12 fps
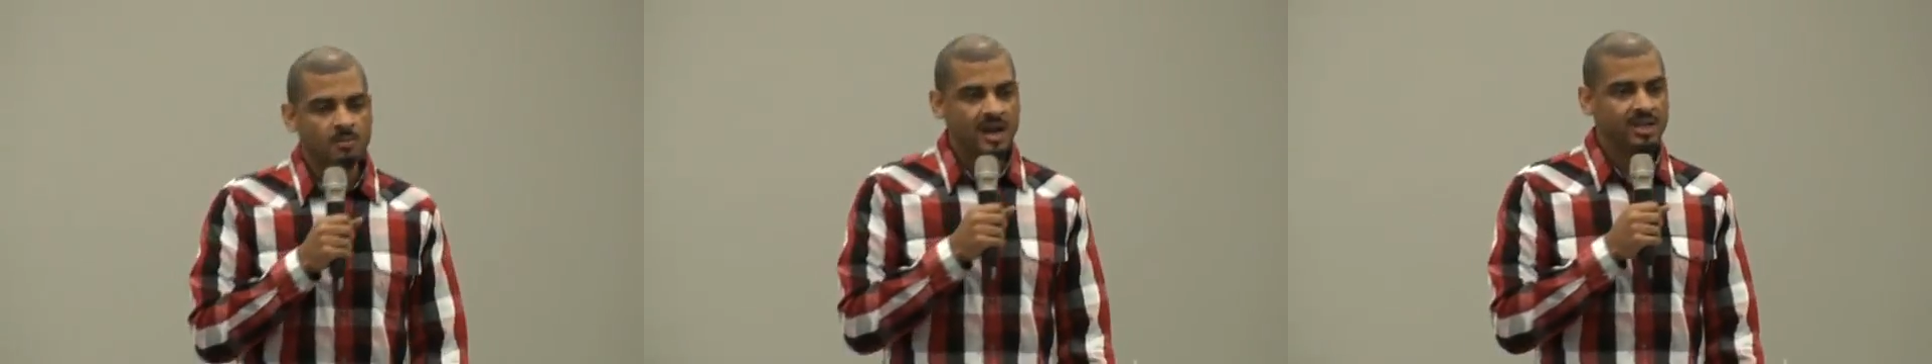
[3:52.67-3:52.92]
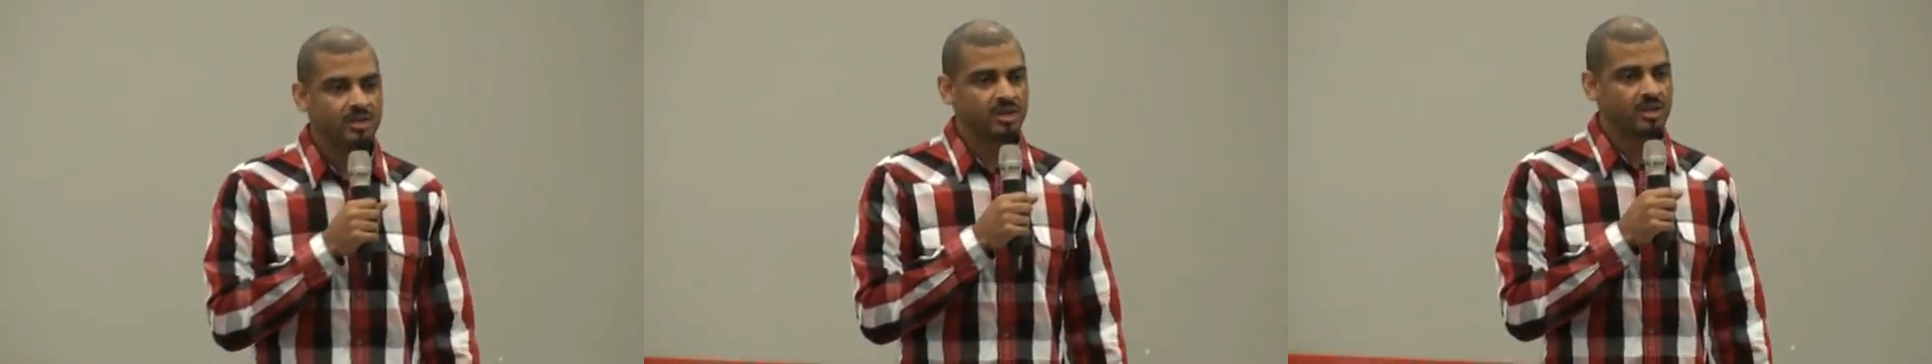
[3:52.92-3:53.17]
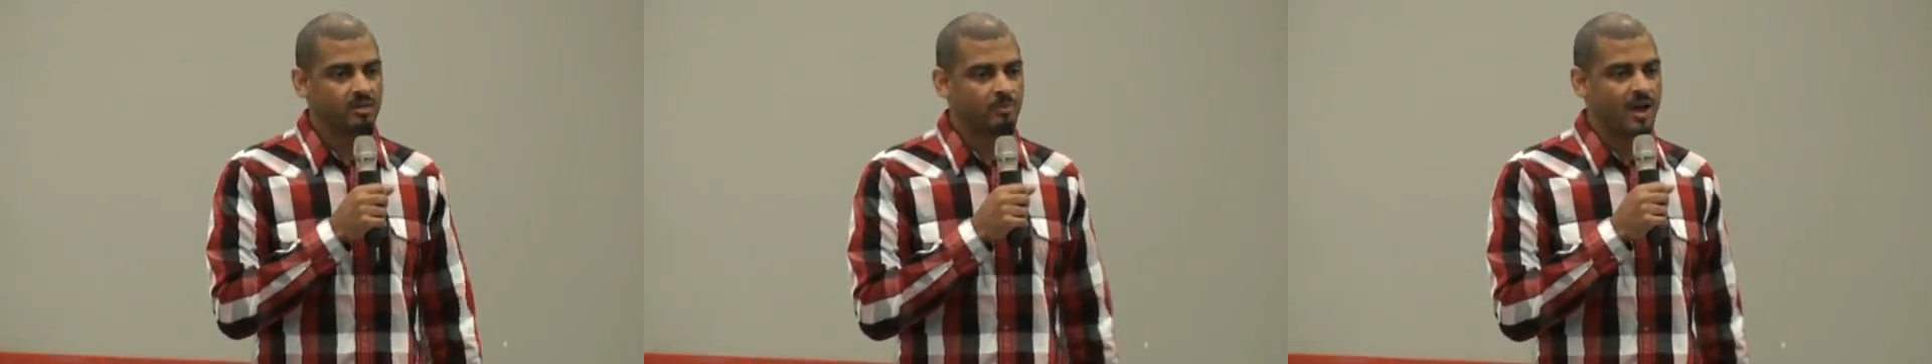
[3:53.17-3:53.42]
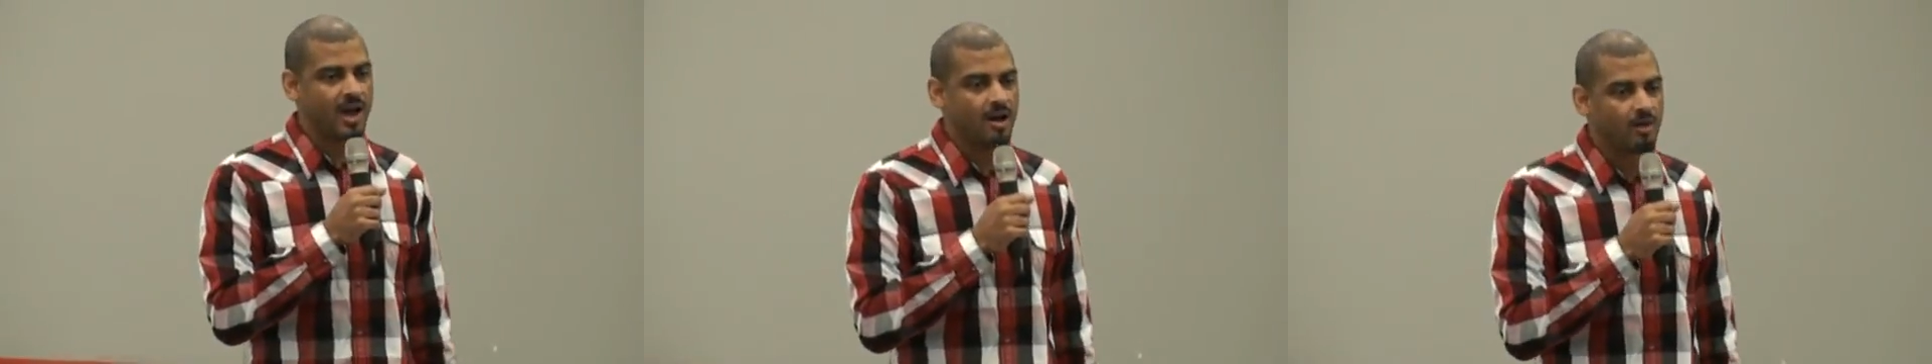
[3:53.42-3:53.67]
Money, sex,
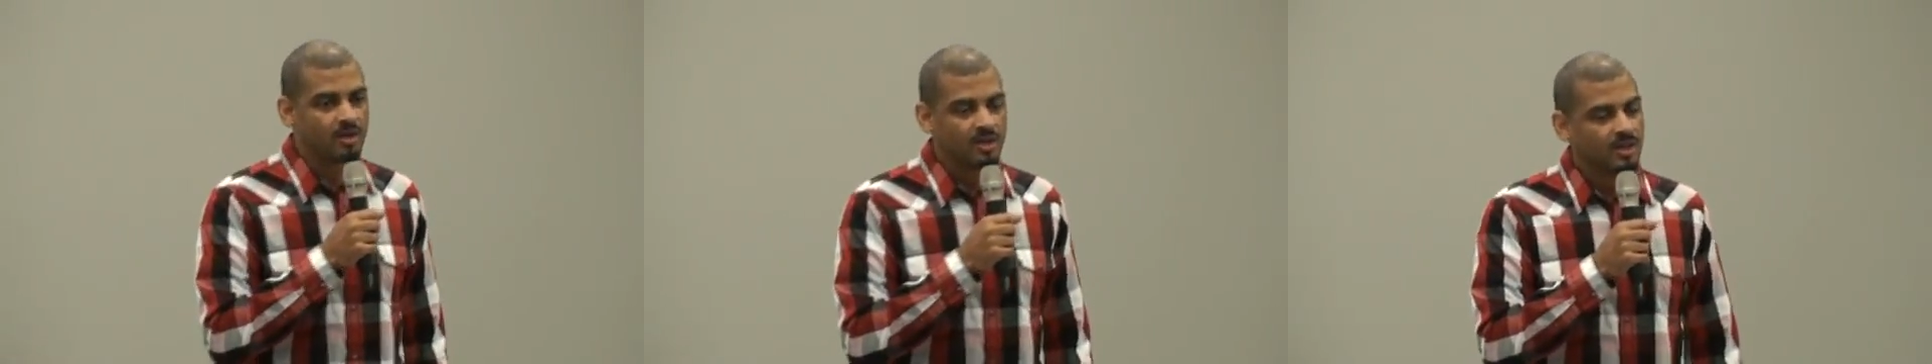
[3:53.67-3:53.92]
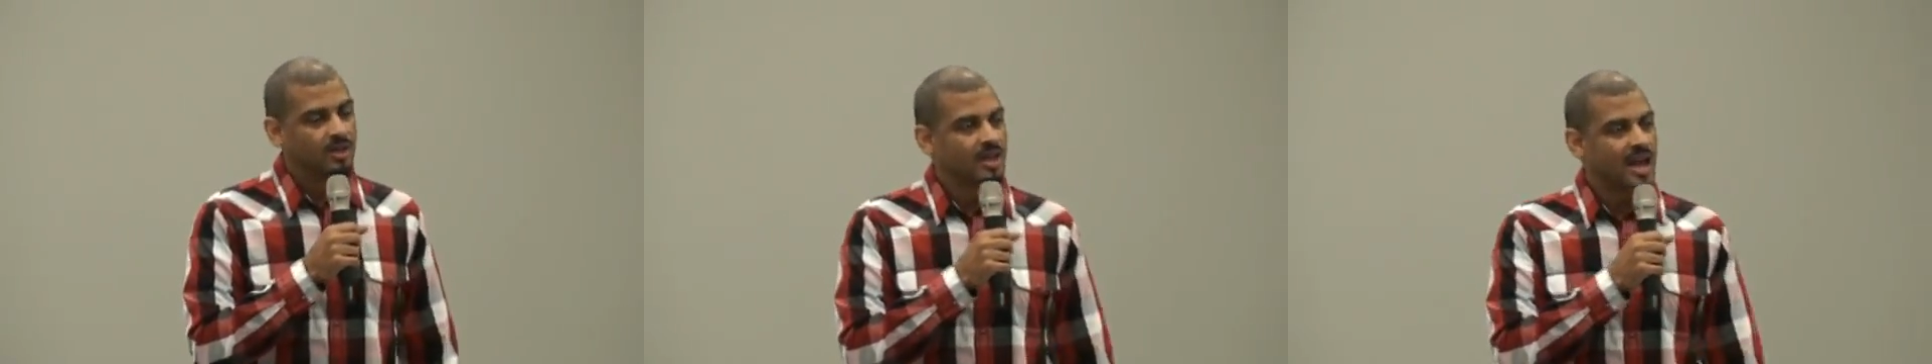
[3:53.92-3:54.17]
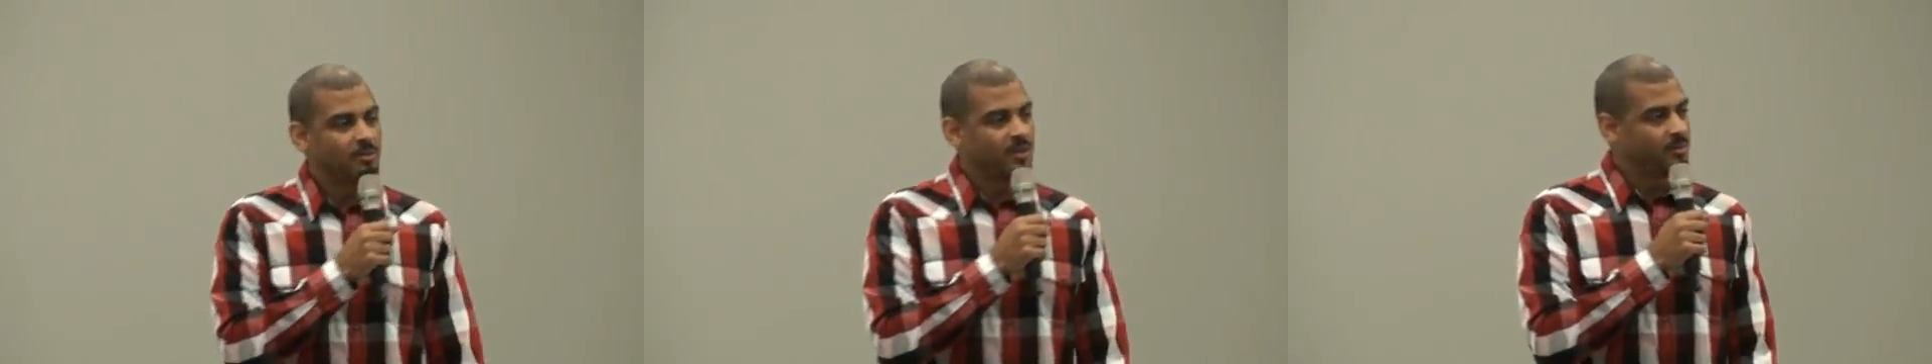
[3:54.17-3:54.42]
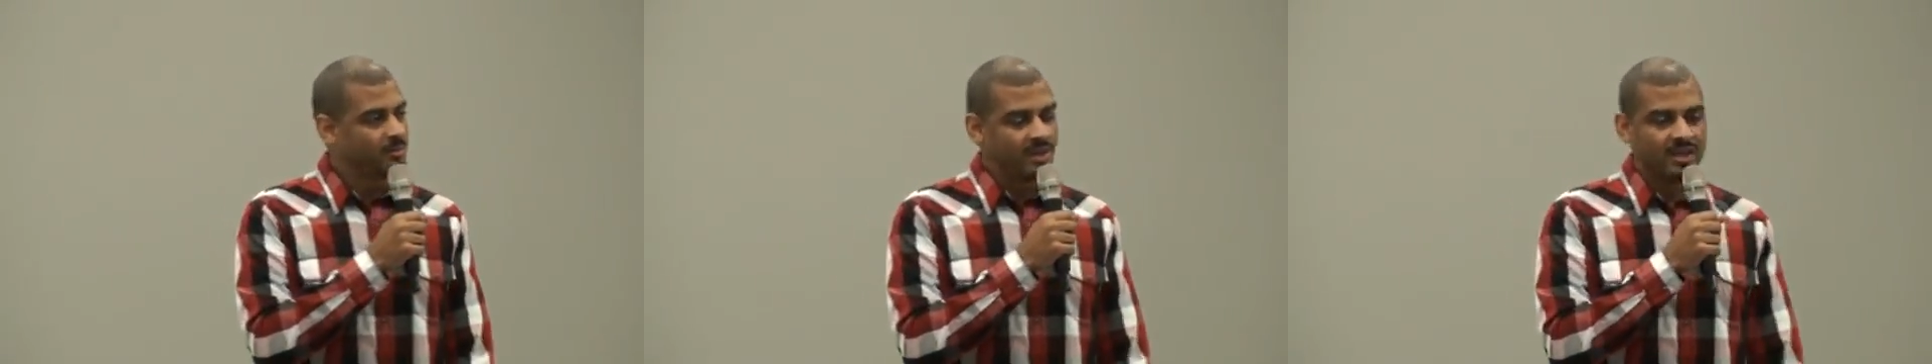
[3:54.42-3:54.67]
and power. How
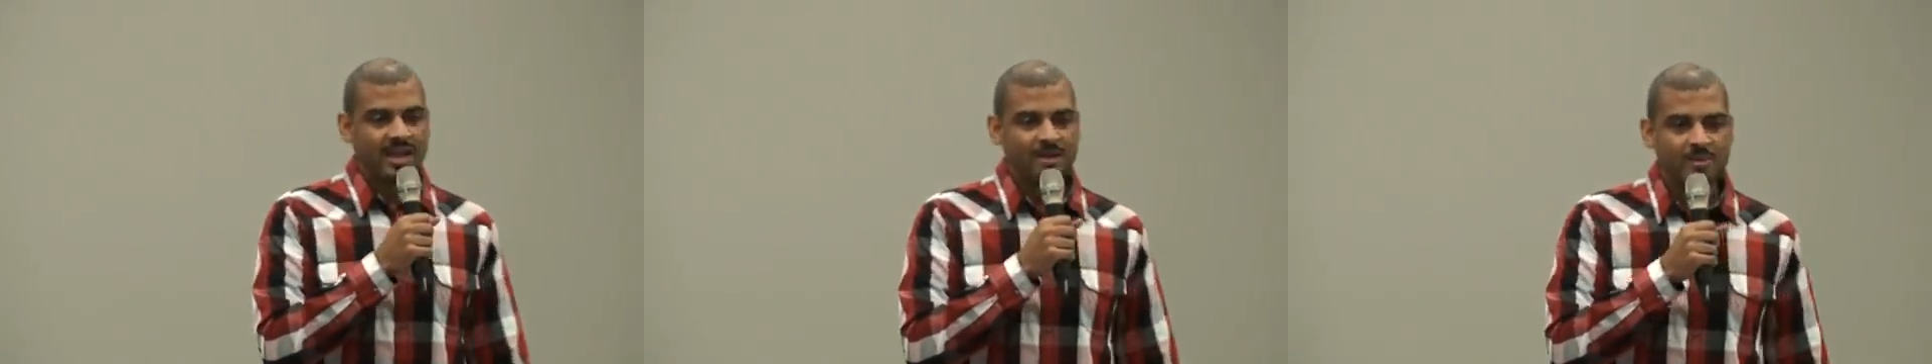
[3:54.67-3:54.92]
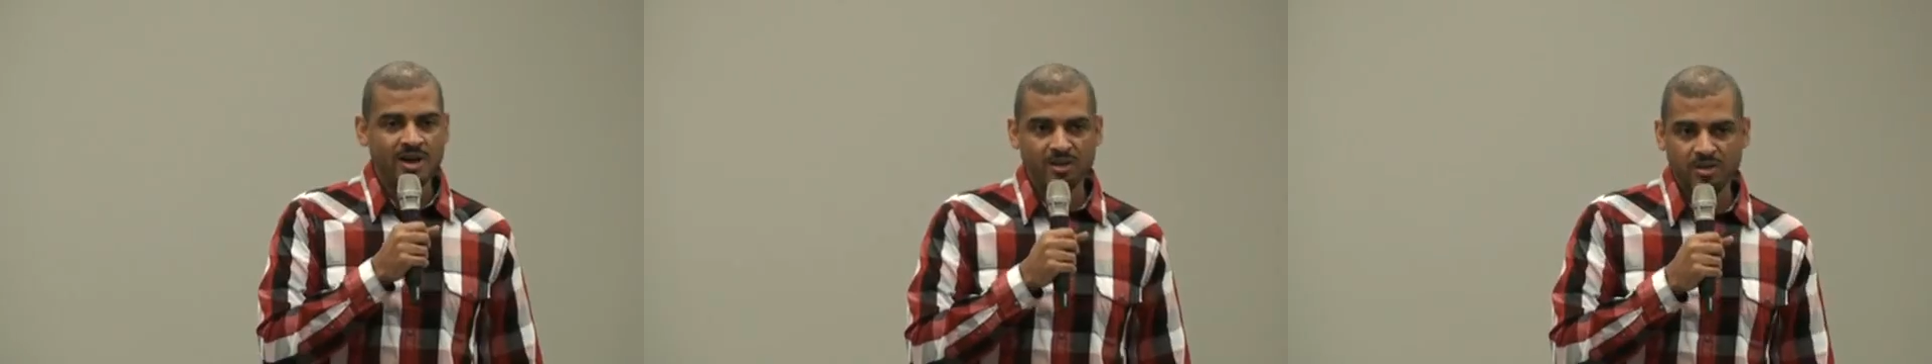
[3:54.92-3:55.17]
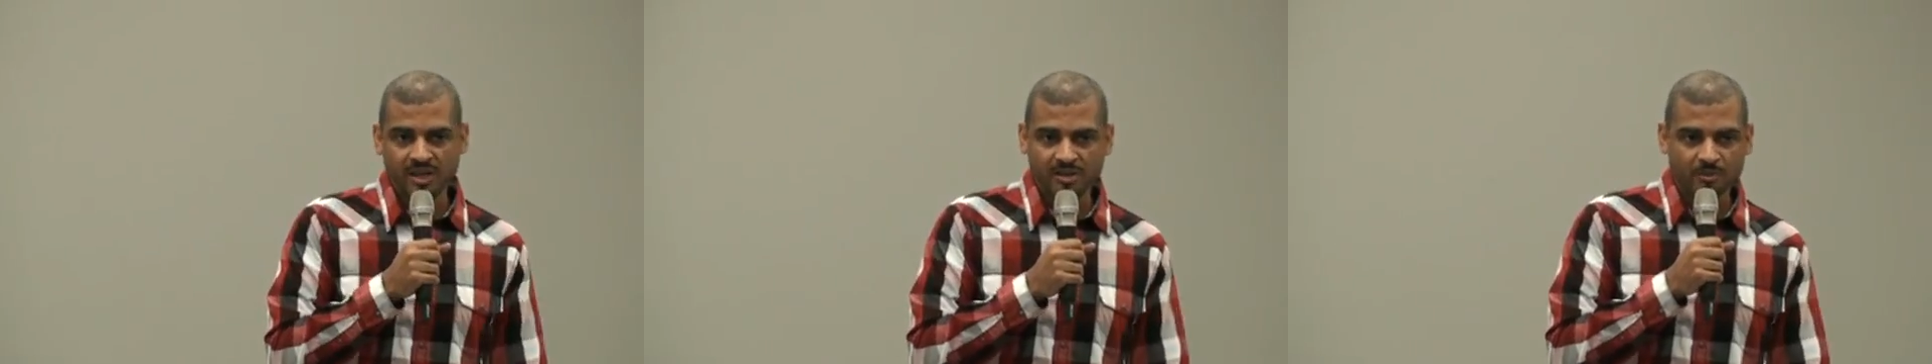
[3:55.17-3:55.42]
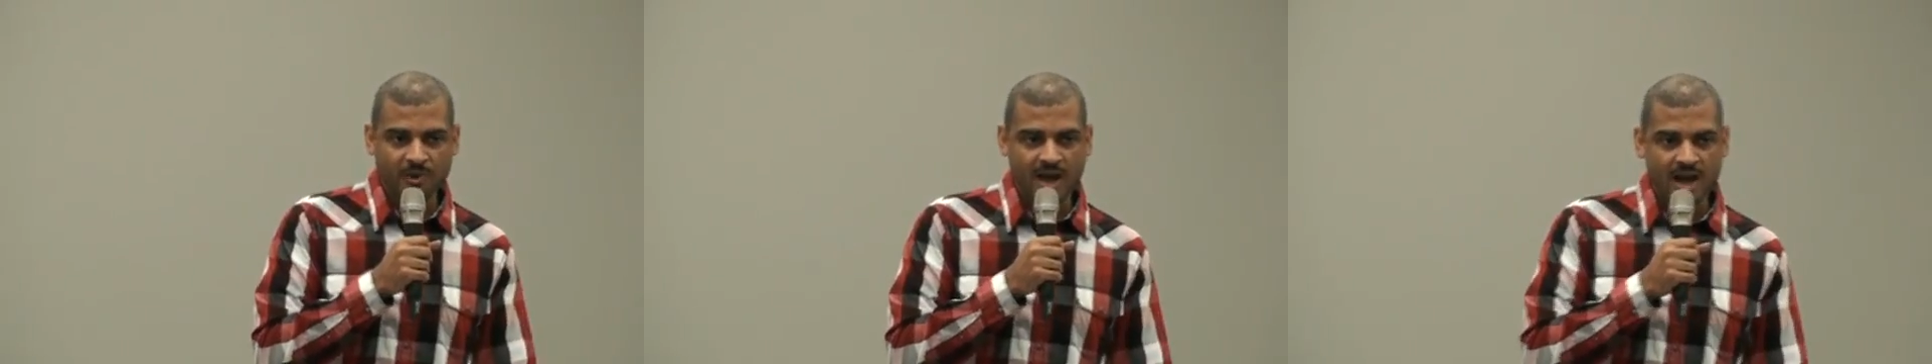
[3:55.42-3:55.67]
many men like money,
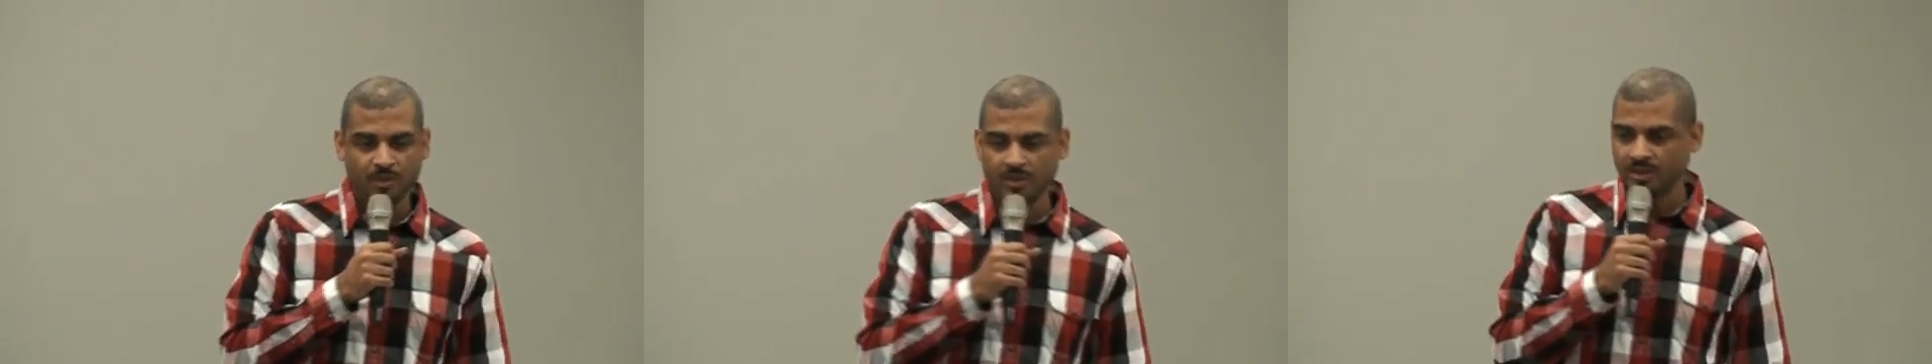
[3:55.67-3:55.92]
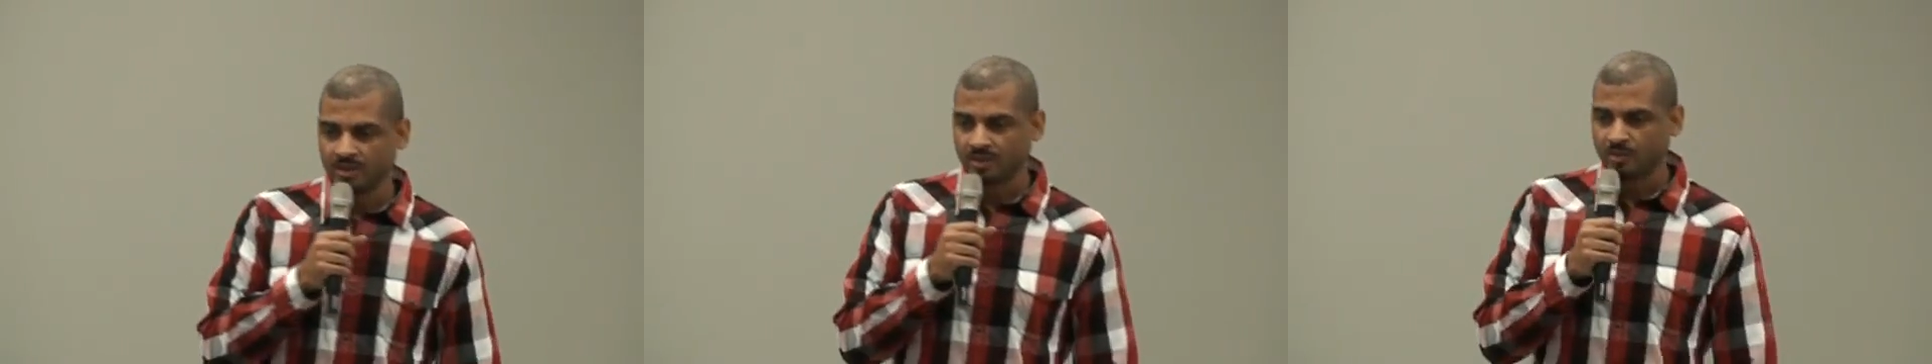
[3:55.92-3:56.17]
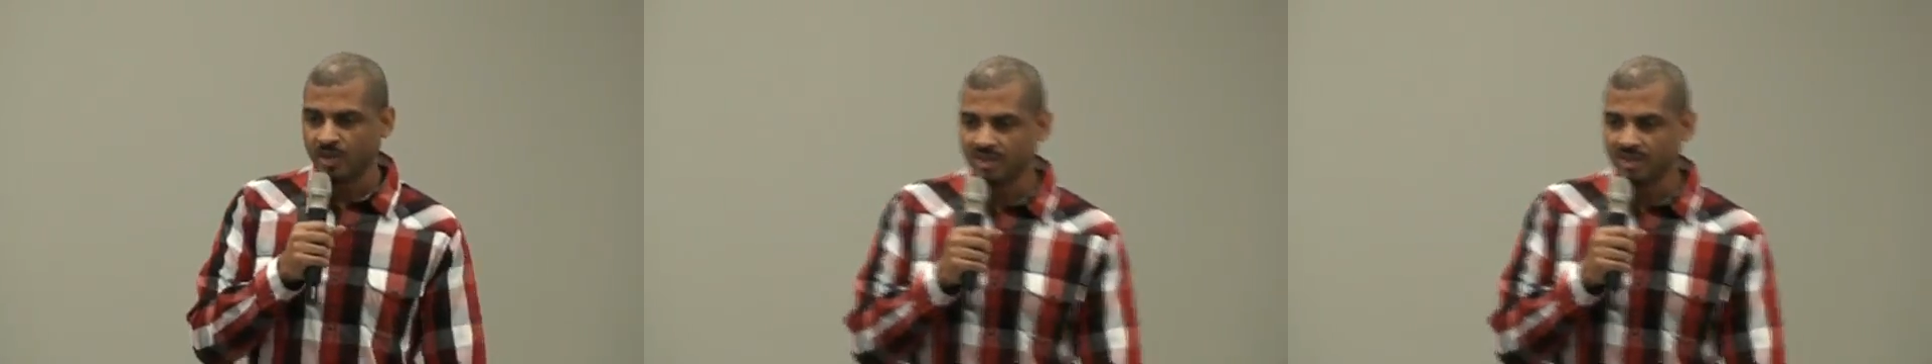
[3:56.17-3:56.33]
sex, and power in here?